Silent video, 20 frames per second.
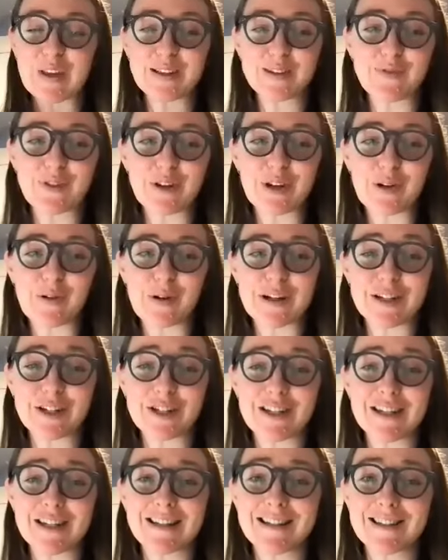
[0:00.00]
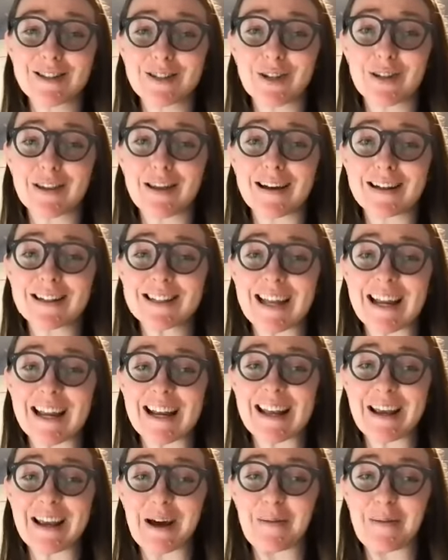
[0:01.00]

Thanks for your questions. Good luck signing